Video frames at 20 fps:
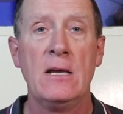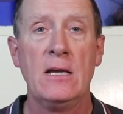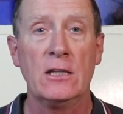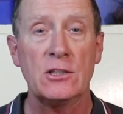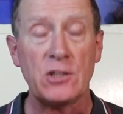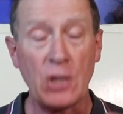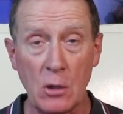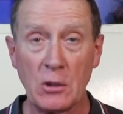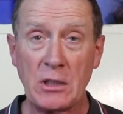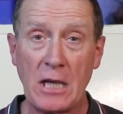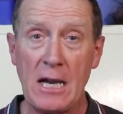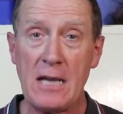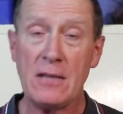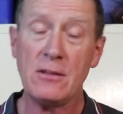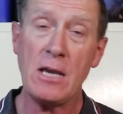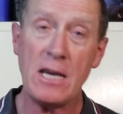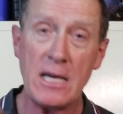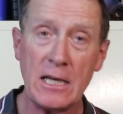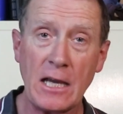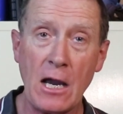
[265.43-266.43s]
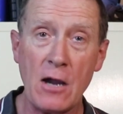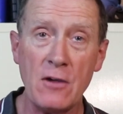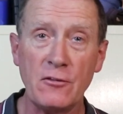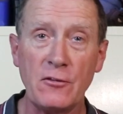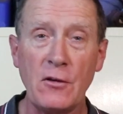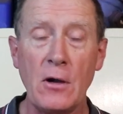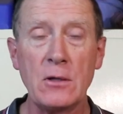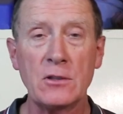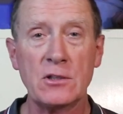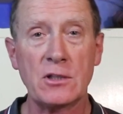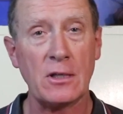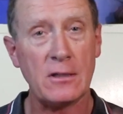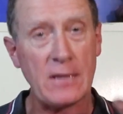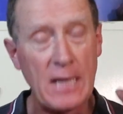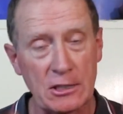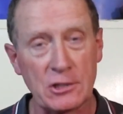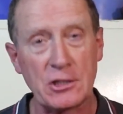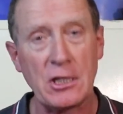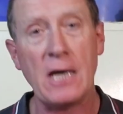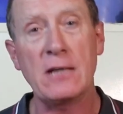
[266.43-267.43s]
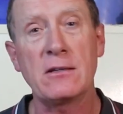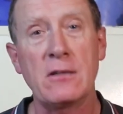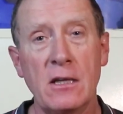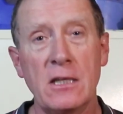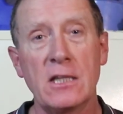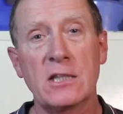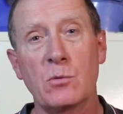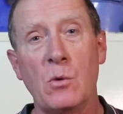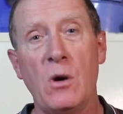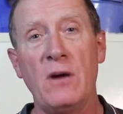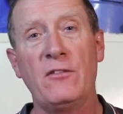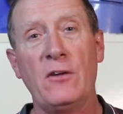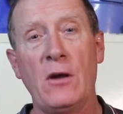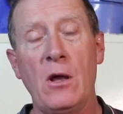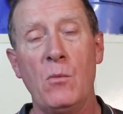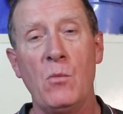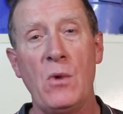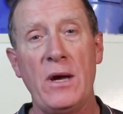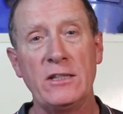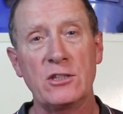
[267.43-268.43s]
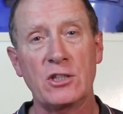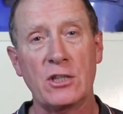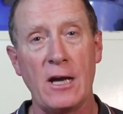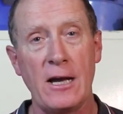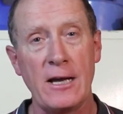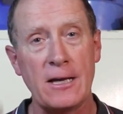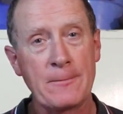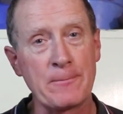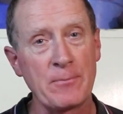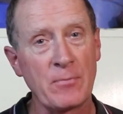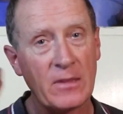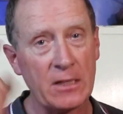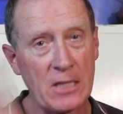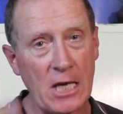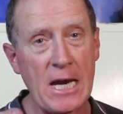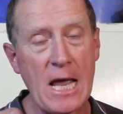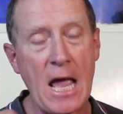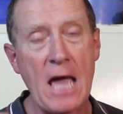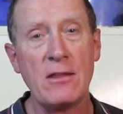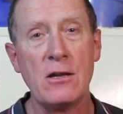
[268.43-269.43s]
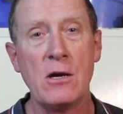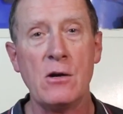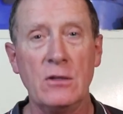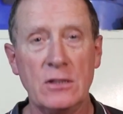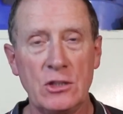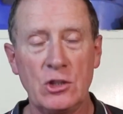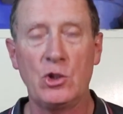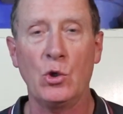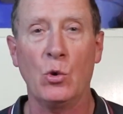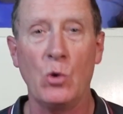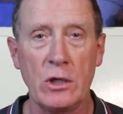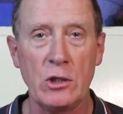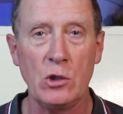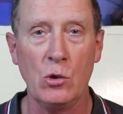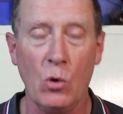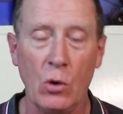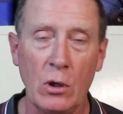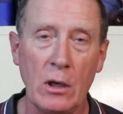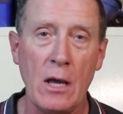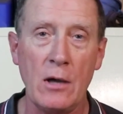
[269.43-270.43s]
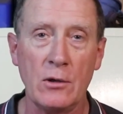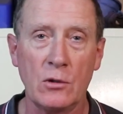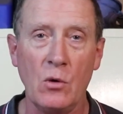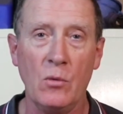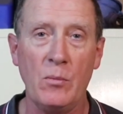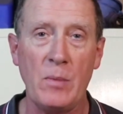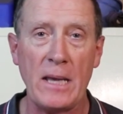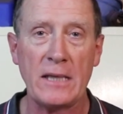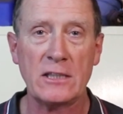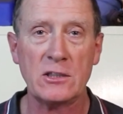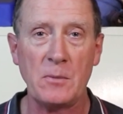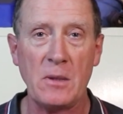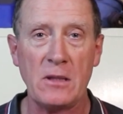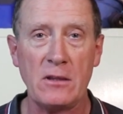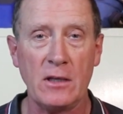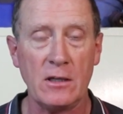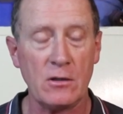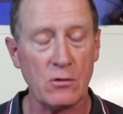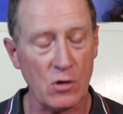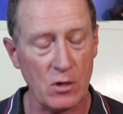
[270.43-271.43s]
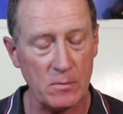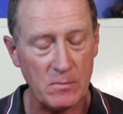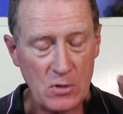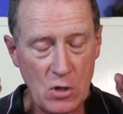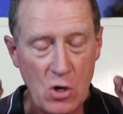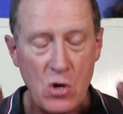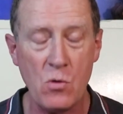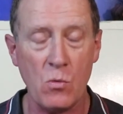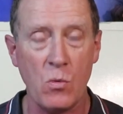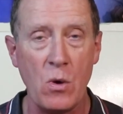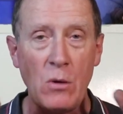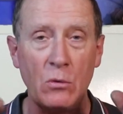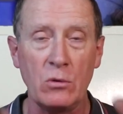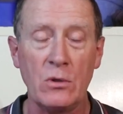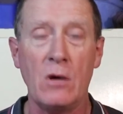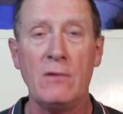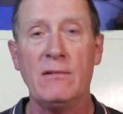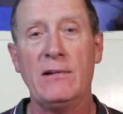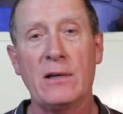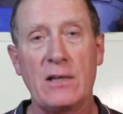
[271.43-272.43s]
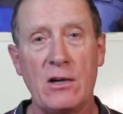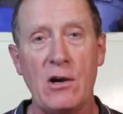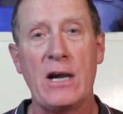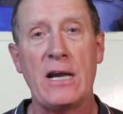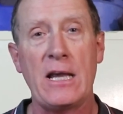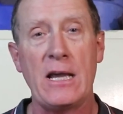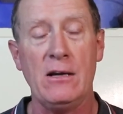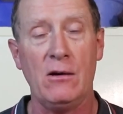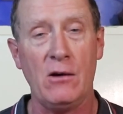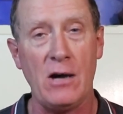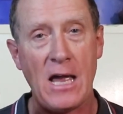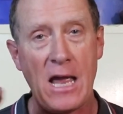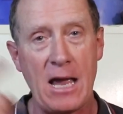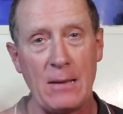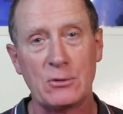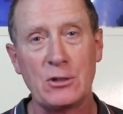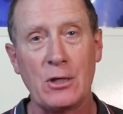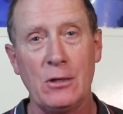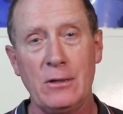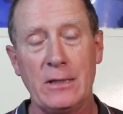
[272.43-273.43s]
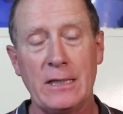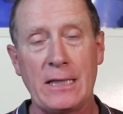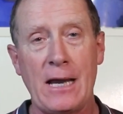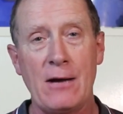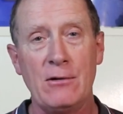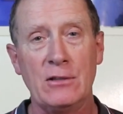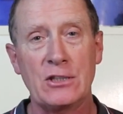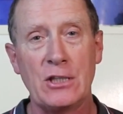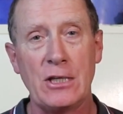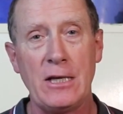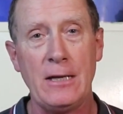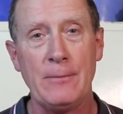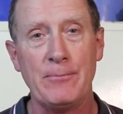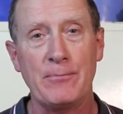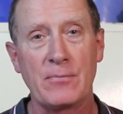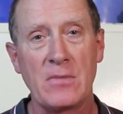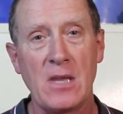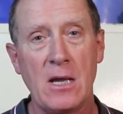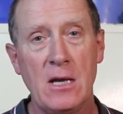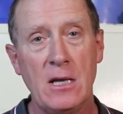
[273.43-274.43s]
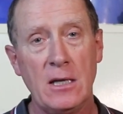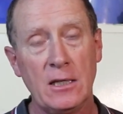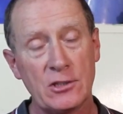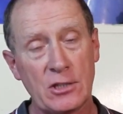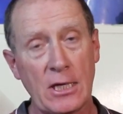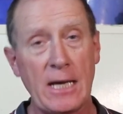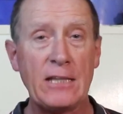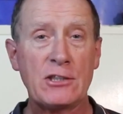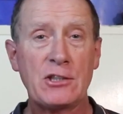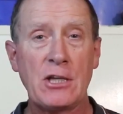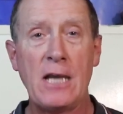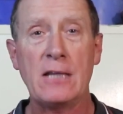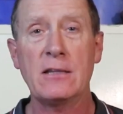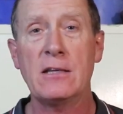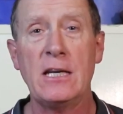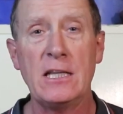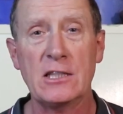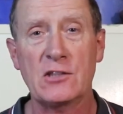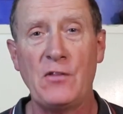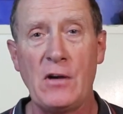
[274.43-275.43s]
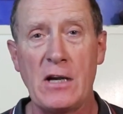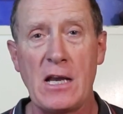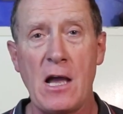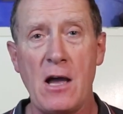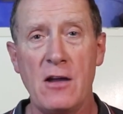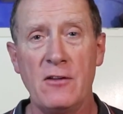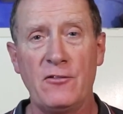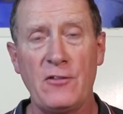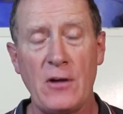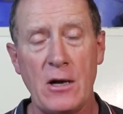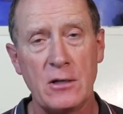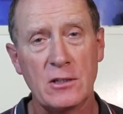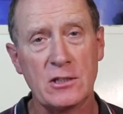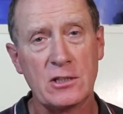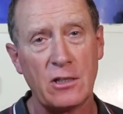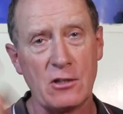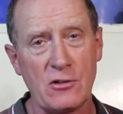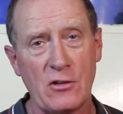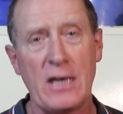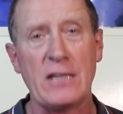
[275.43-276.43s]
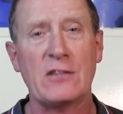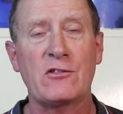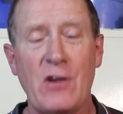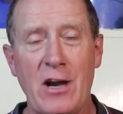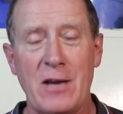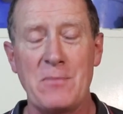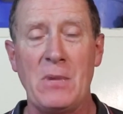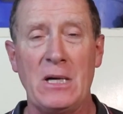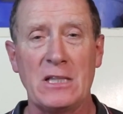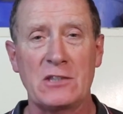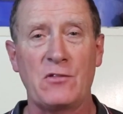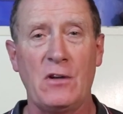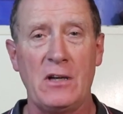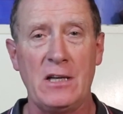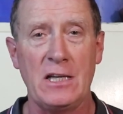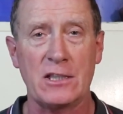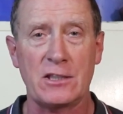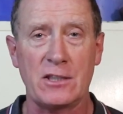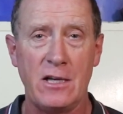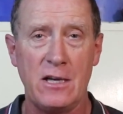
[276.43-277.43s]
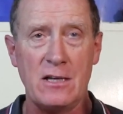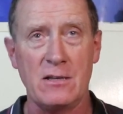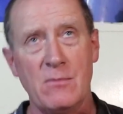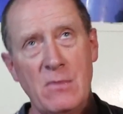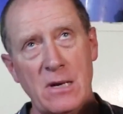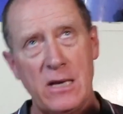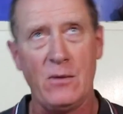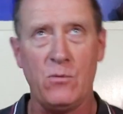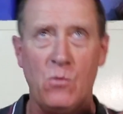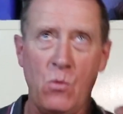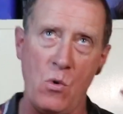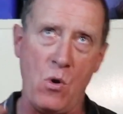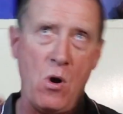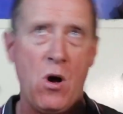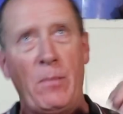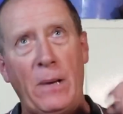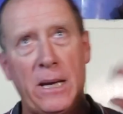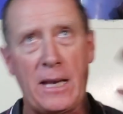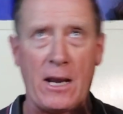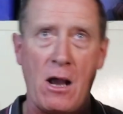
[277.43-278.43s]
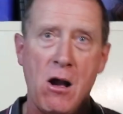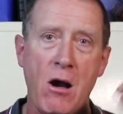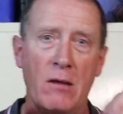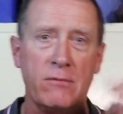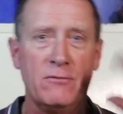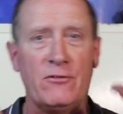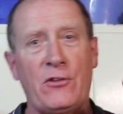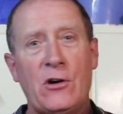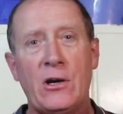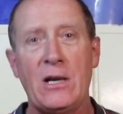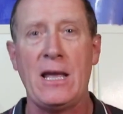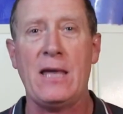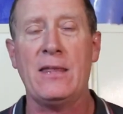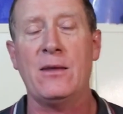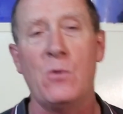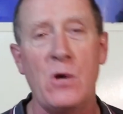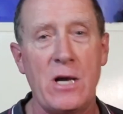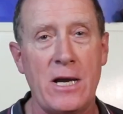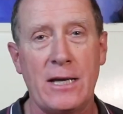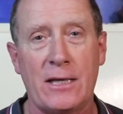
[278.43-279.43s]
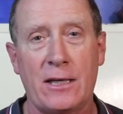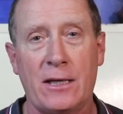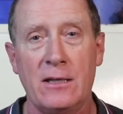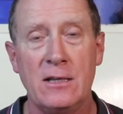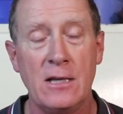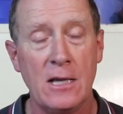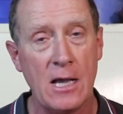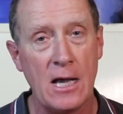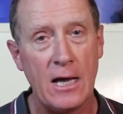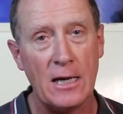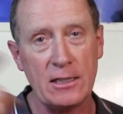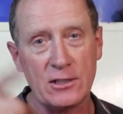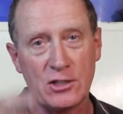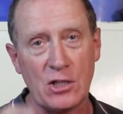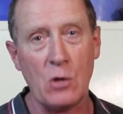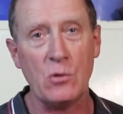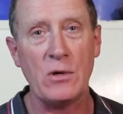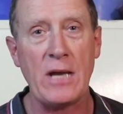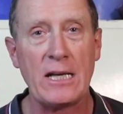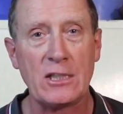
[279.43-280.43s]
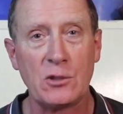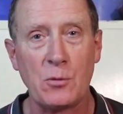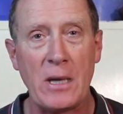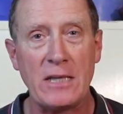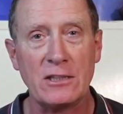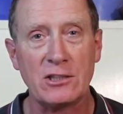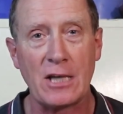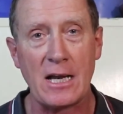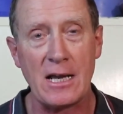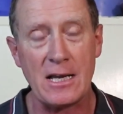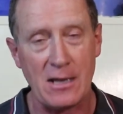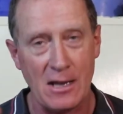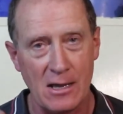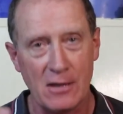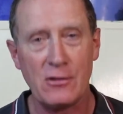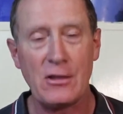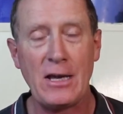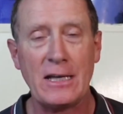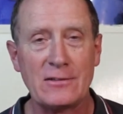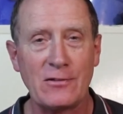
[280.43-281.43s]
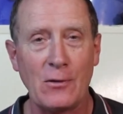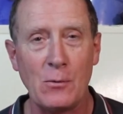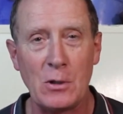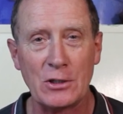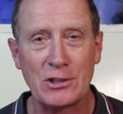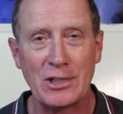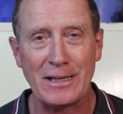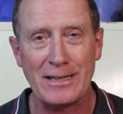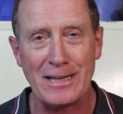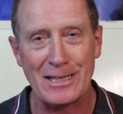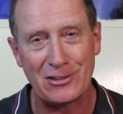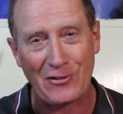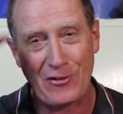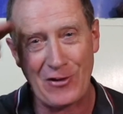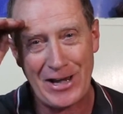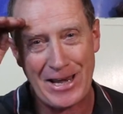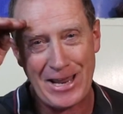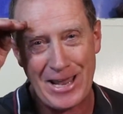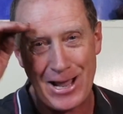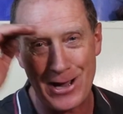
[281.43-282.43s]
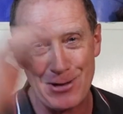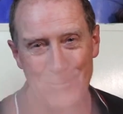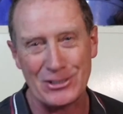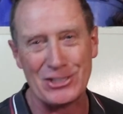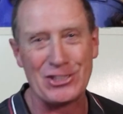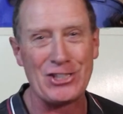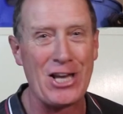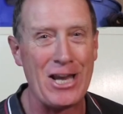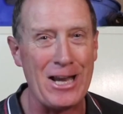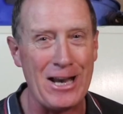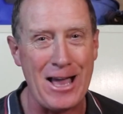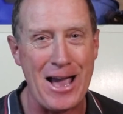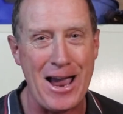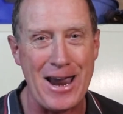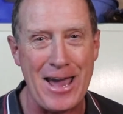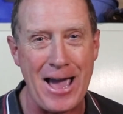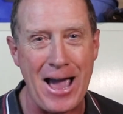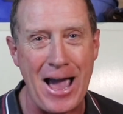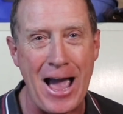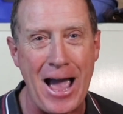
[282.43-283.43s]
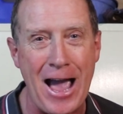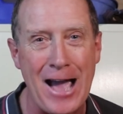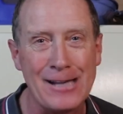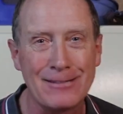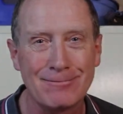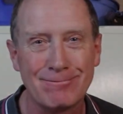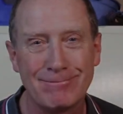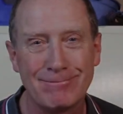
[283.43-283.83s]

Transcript: So okay, there you go folks, that's the end of this Waffle on Wednesday. Get out there and join your local blacksmithing group. You will not regret it, I absolutely guarantee it. So that's the end of this video folks. Thanks very much for listening to me warbling on for another week, and until next Wednesday, thanks for watching this video. See you later.